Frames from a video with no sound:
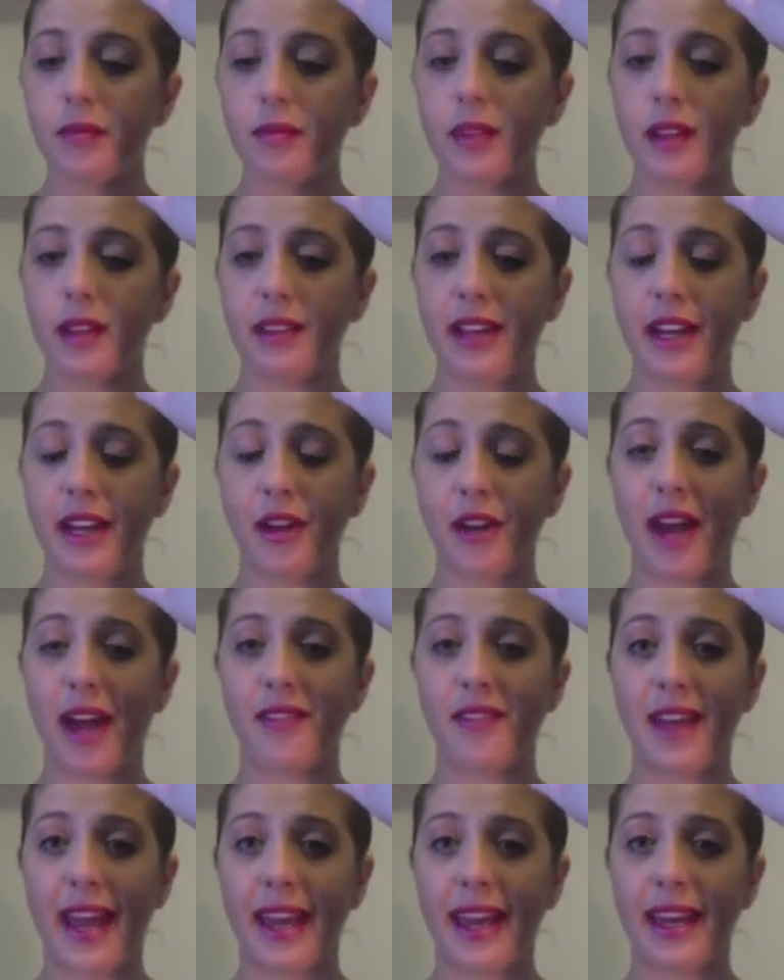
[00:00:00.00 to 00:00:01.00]
Then you
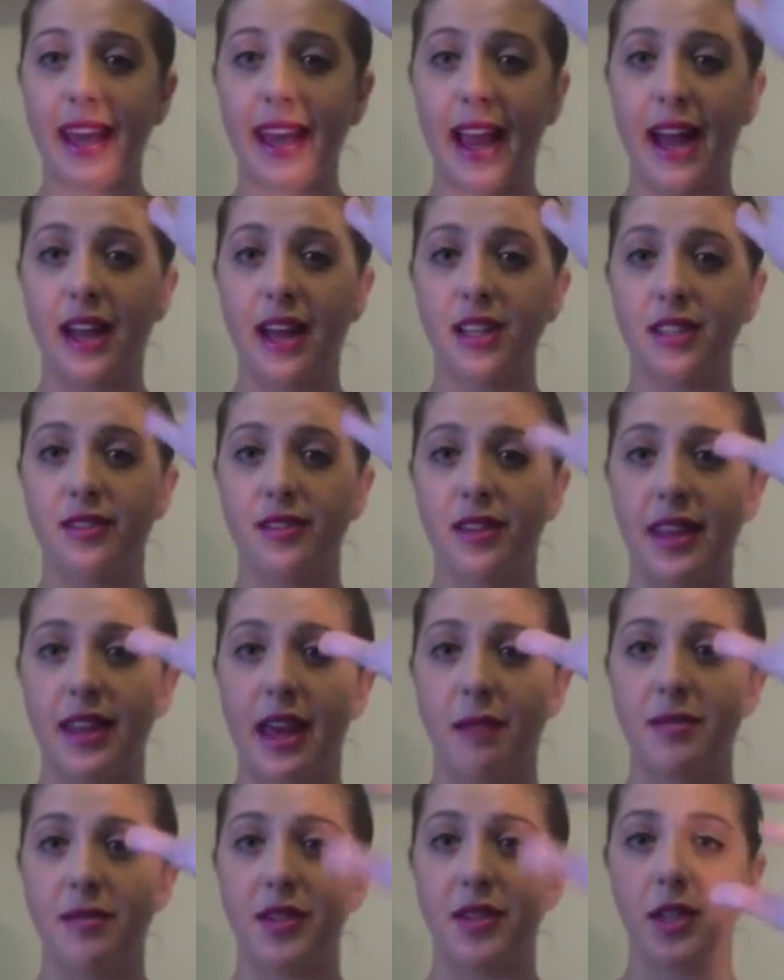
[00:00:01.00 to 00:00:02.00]
have 8 counts for
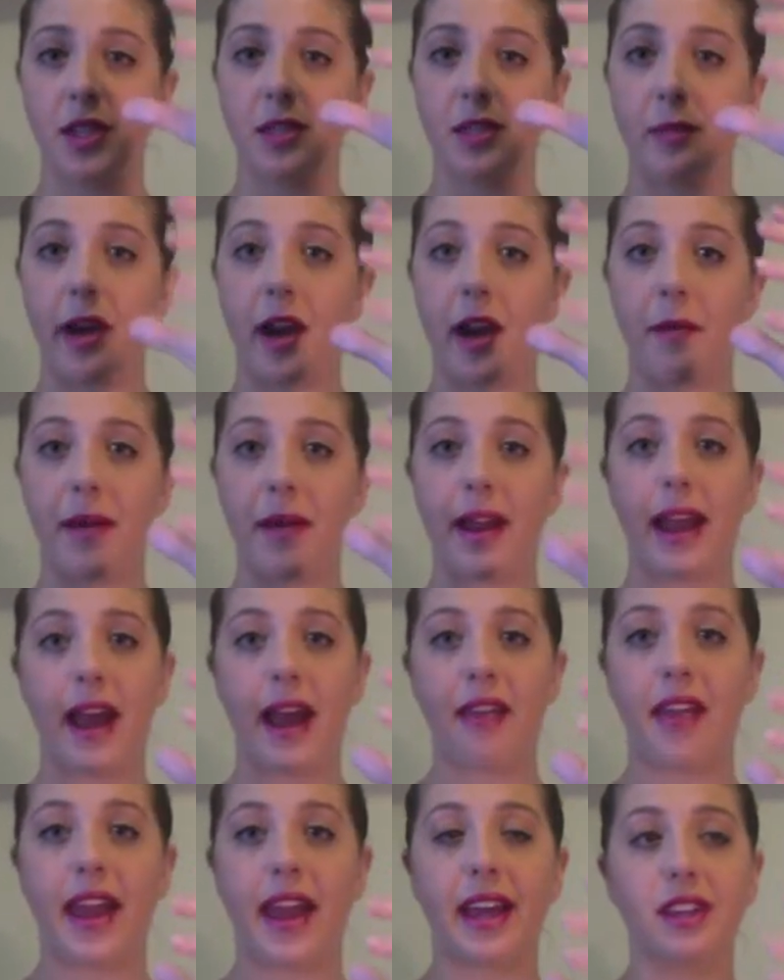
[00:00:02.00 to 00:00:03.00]
them to experiment
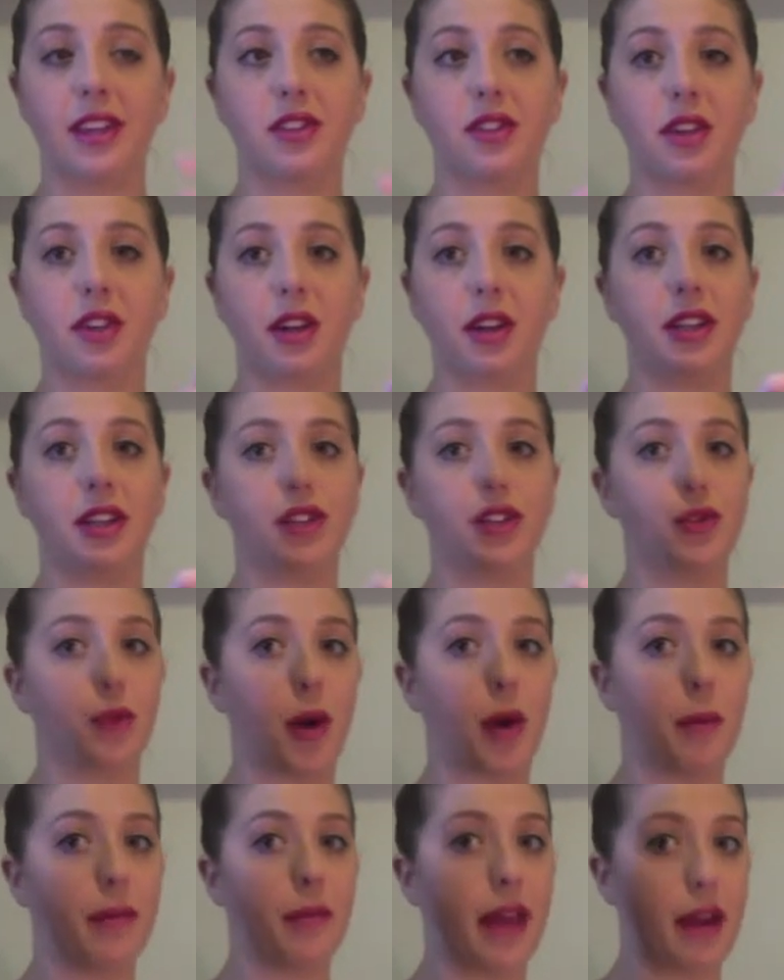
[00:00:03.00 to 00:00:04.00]
how they can slowly
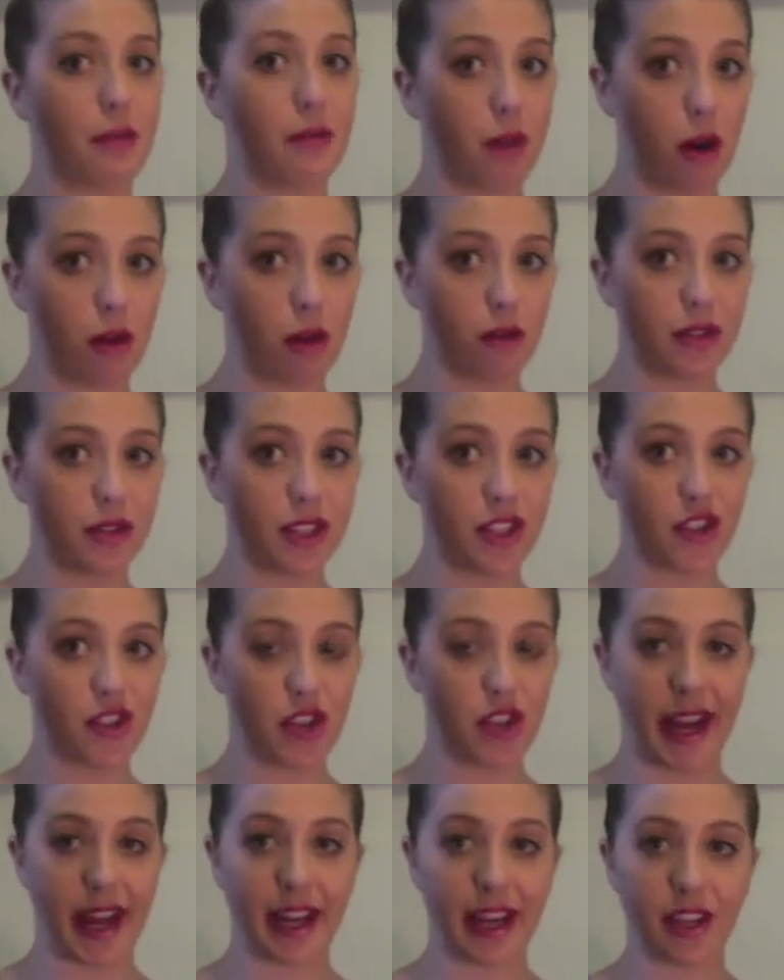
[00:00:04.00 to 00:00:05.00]
swap their roles and
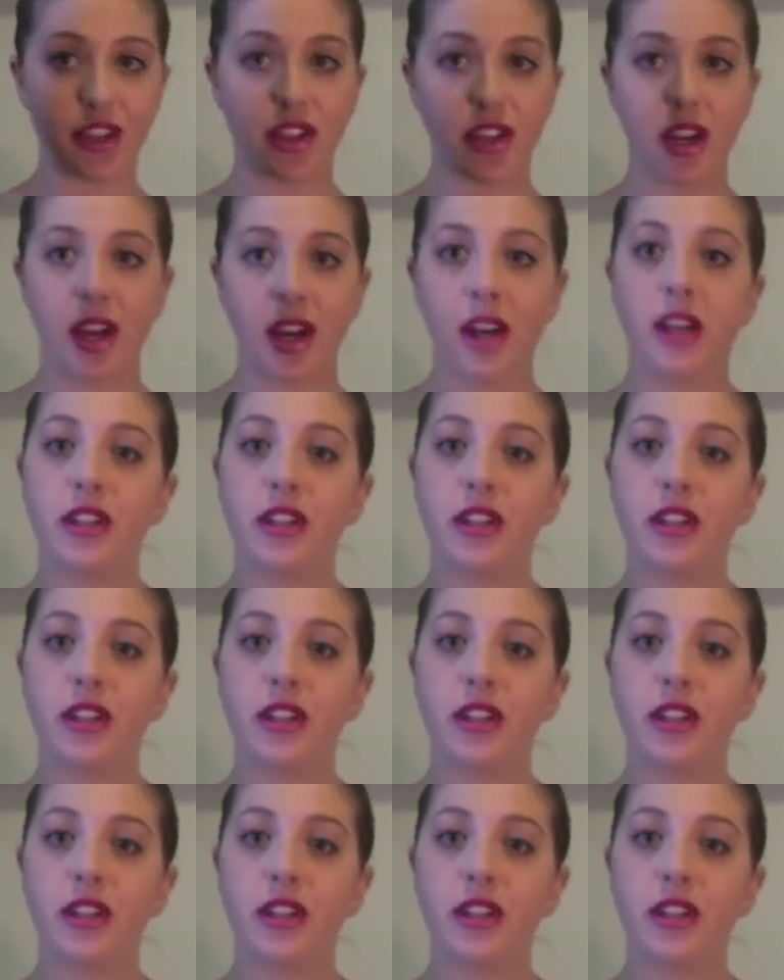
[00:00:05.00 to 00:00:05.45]
change.